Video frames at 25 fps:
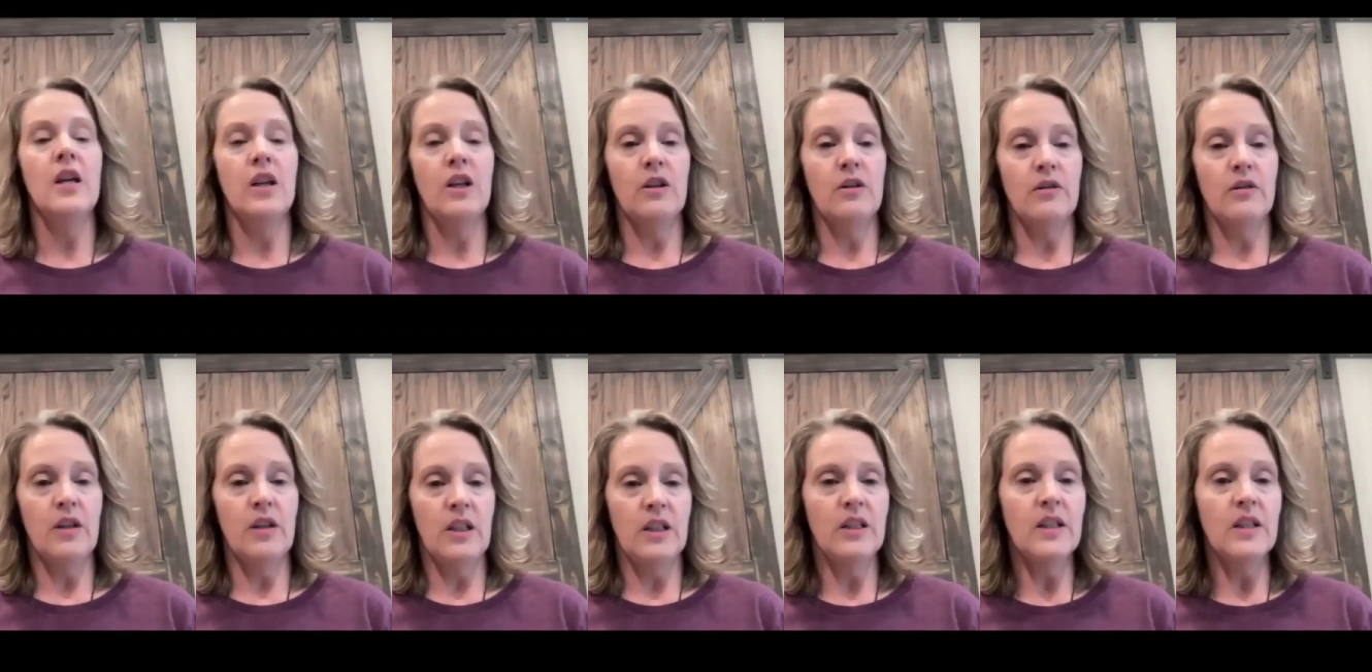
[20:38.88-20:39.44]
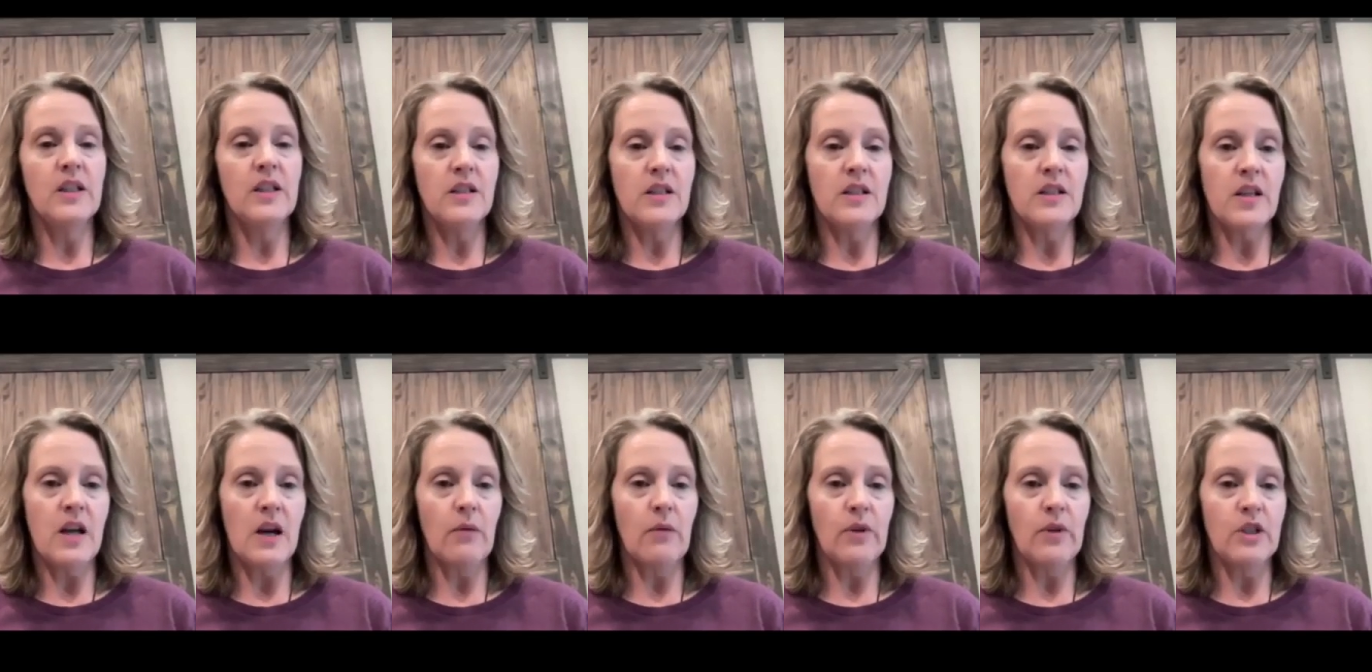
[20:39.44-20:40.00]
you know, and this is
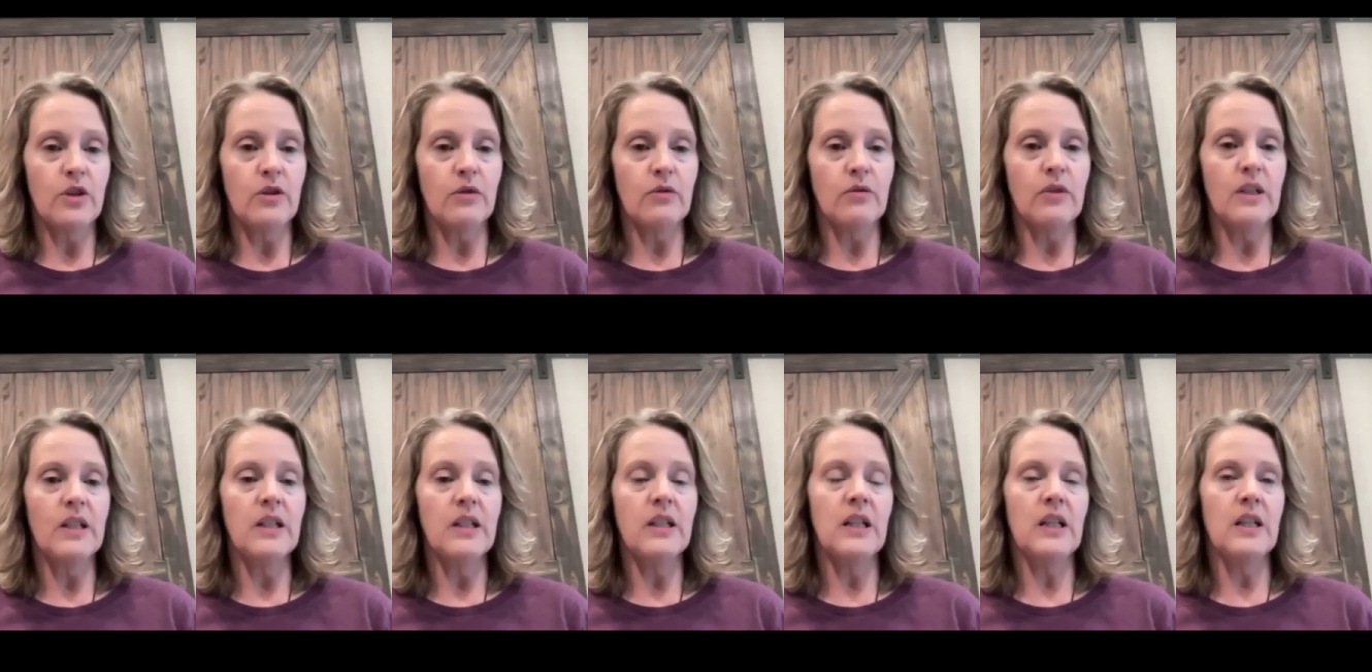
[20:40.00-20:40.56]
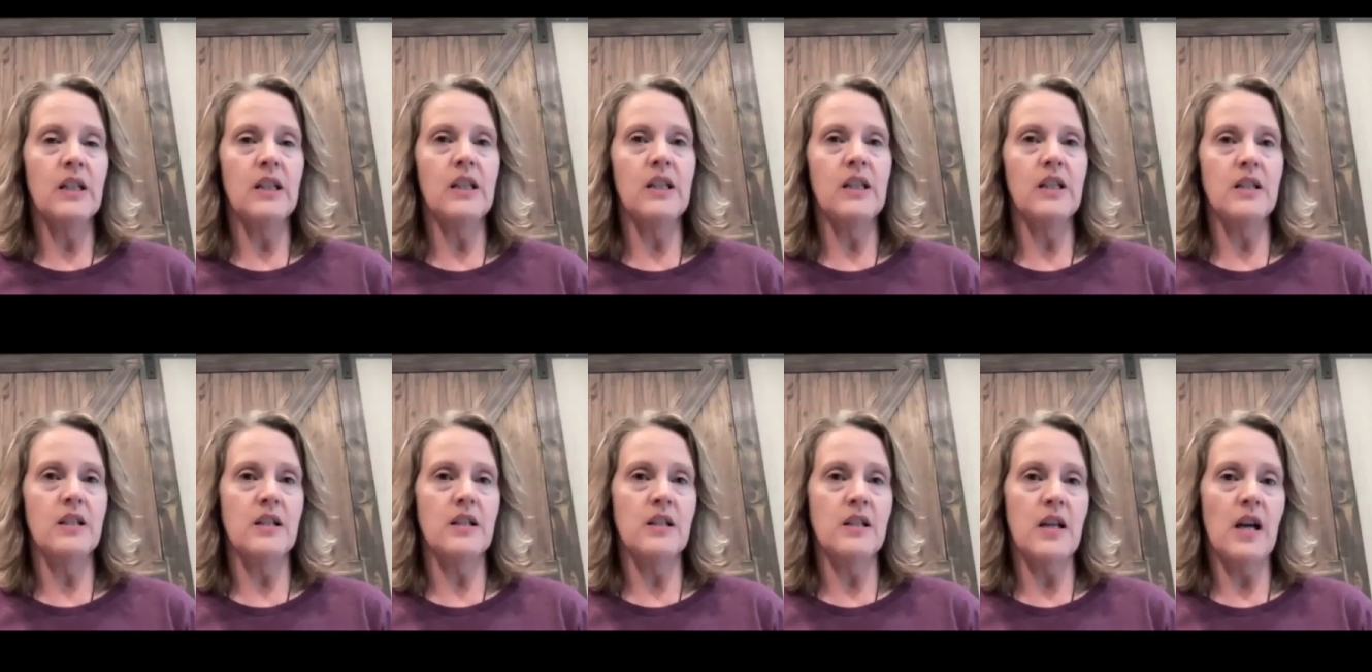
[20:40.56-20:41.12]
how we do it. And
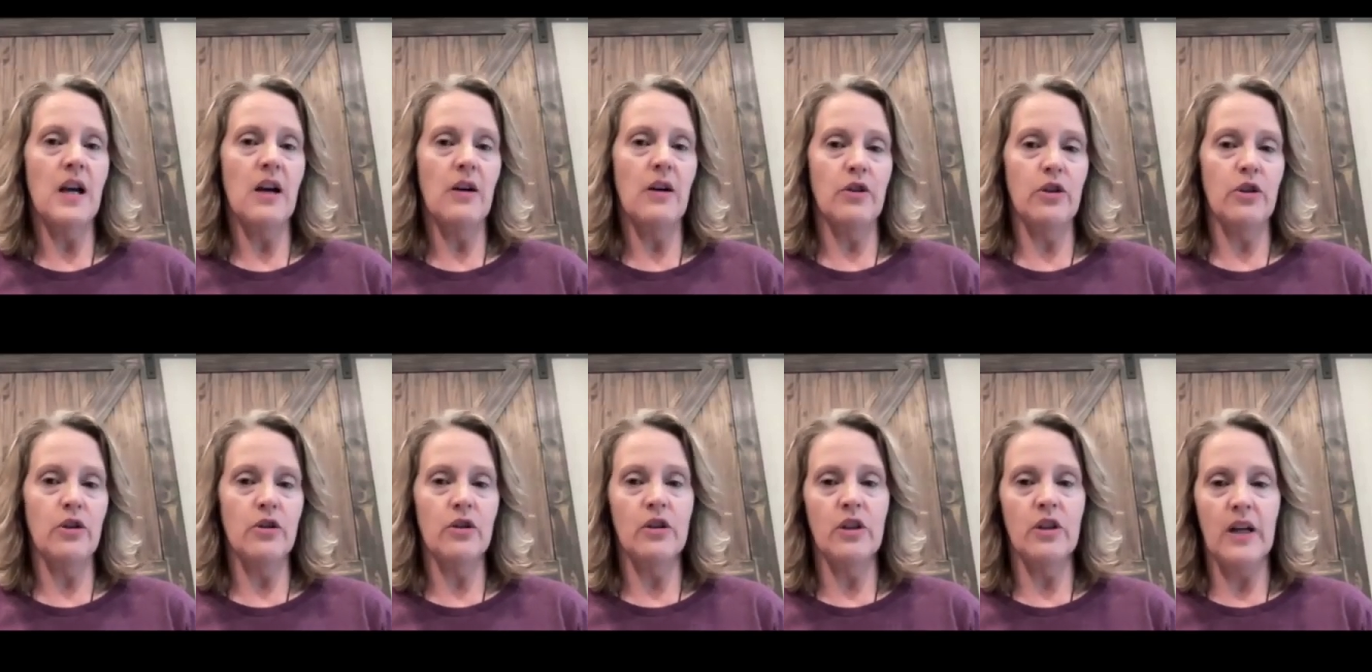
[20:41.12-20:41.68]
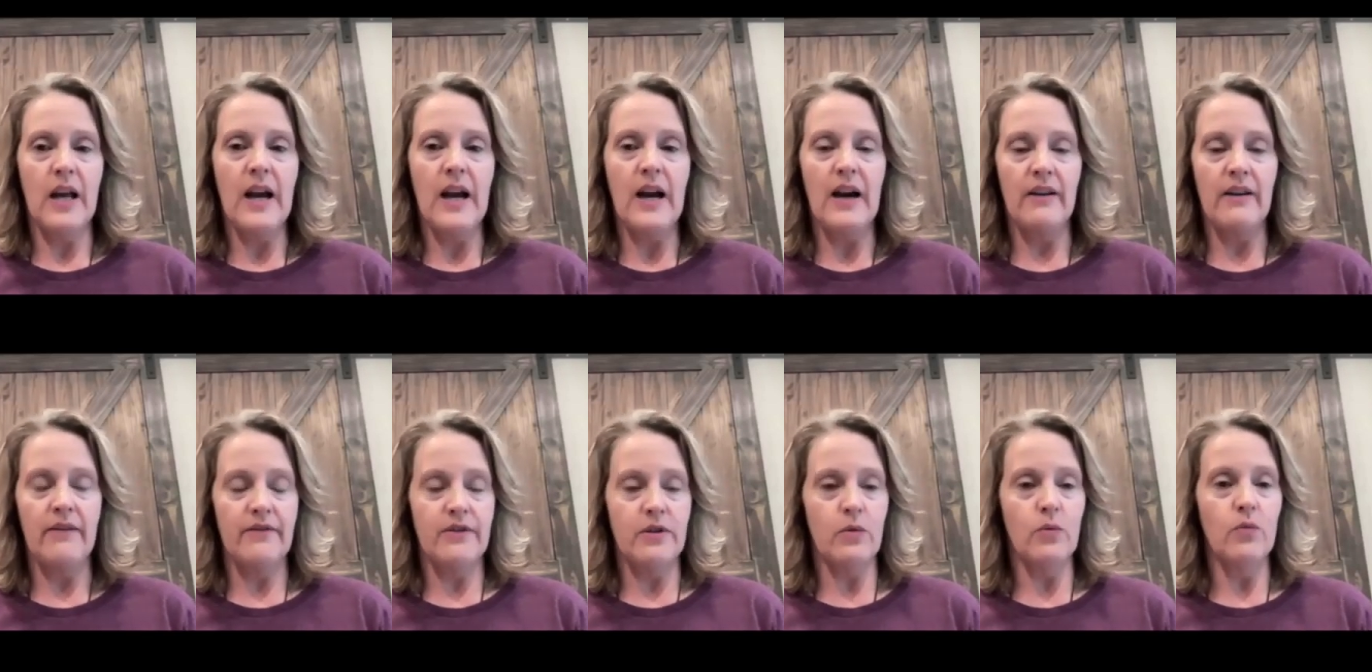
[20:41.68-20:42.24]
this is how you're going to
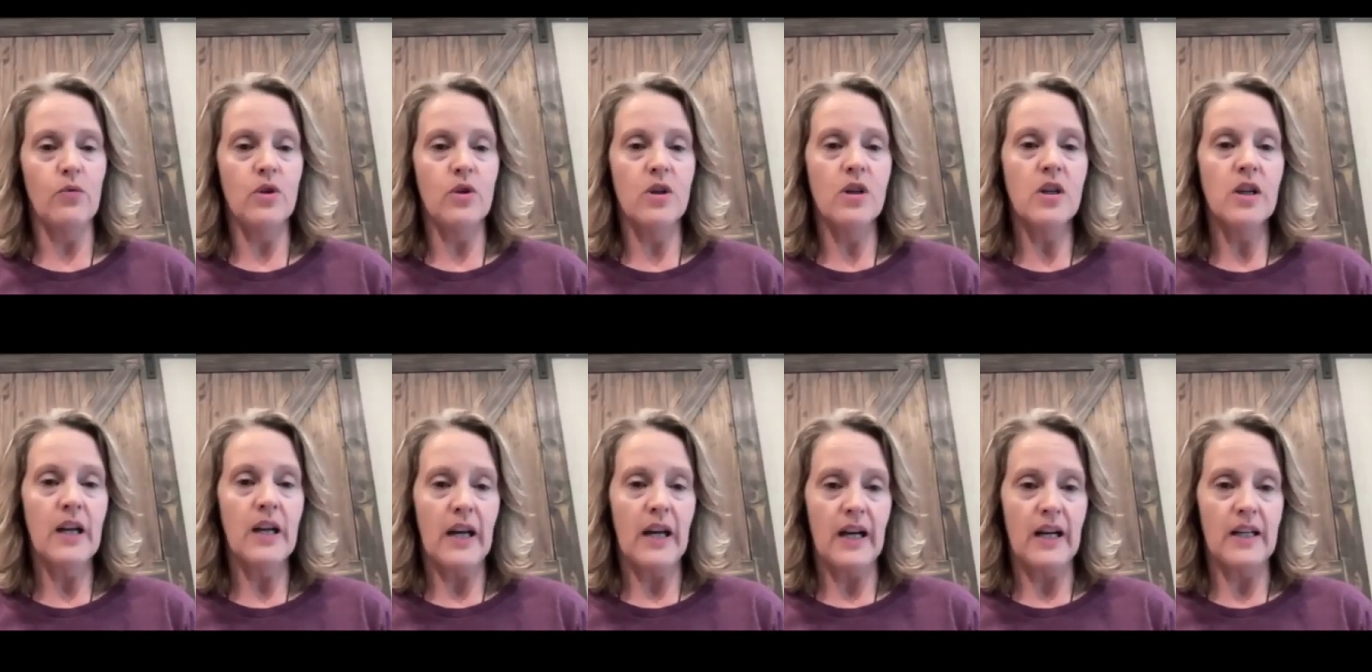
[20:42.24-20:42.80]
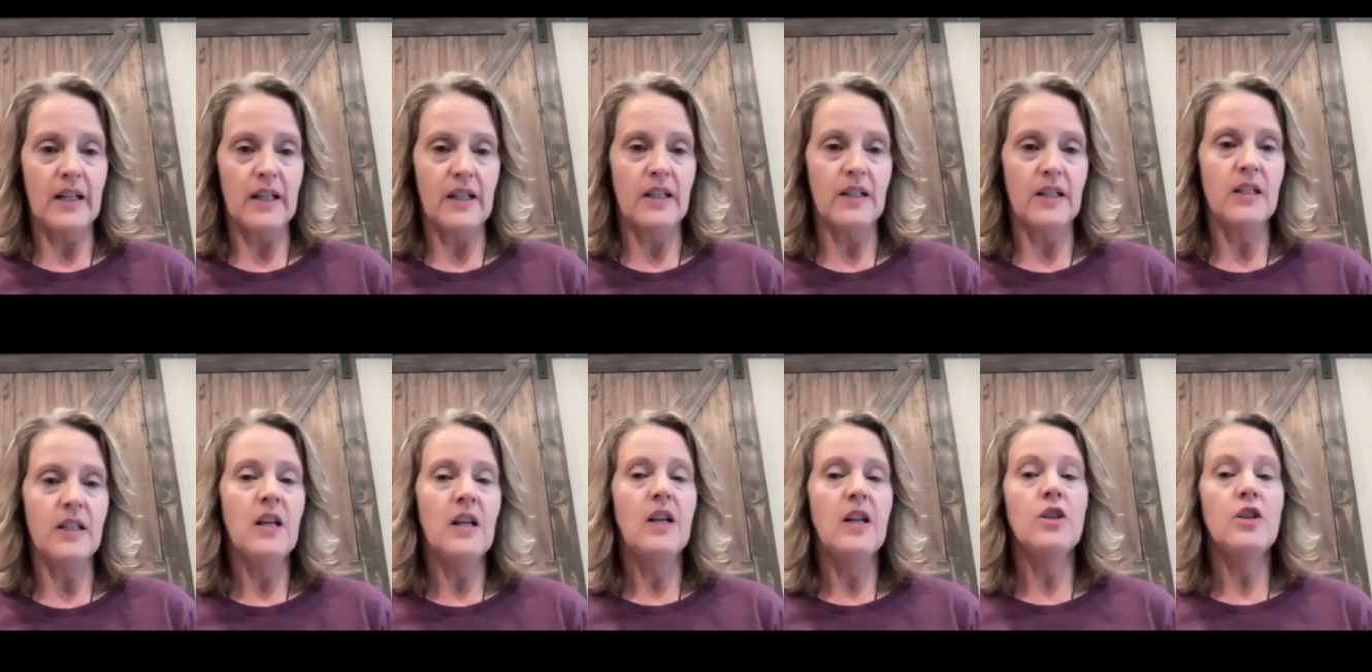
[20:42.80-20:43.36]
have to work at
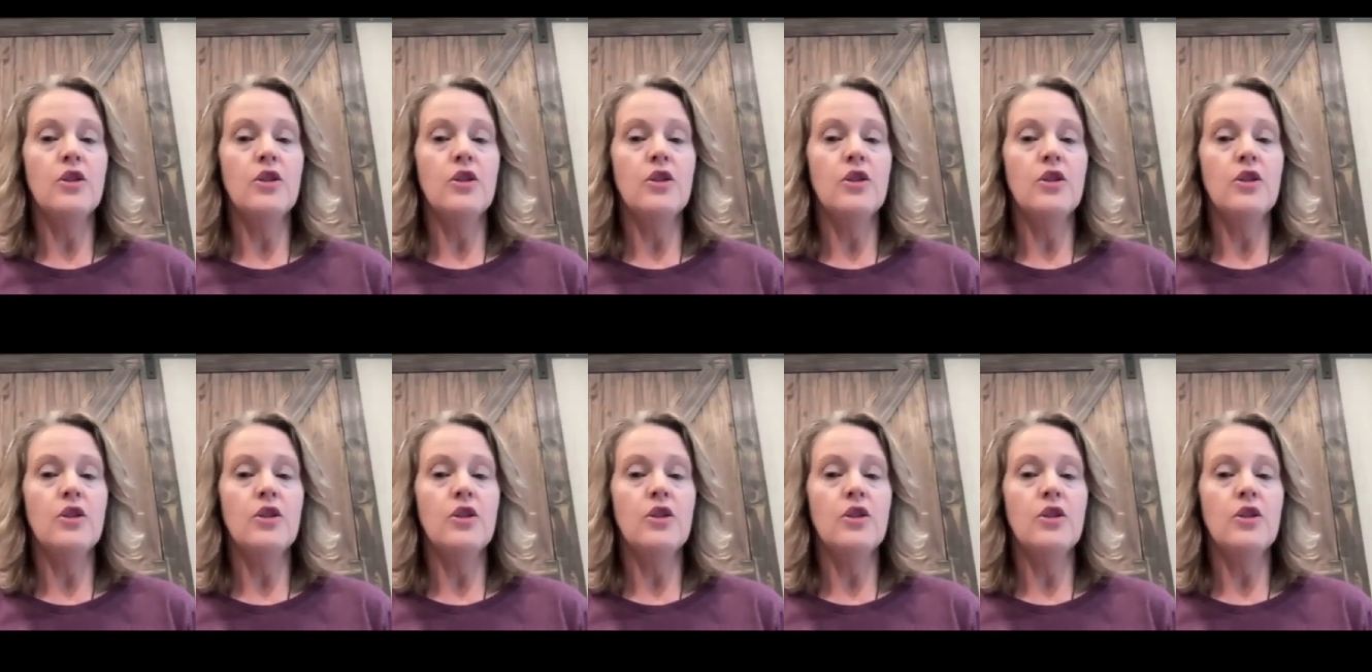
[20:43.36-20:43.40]
it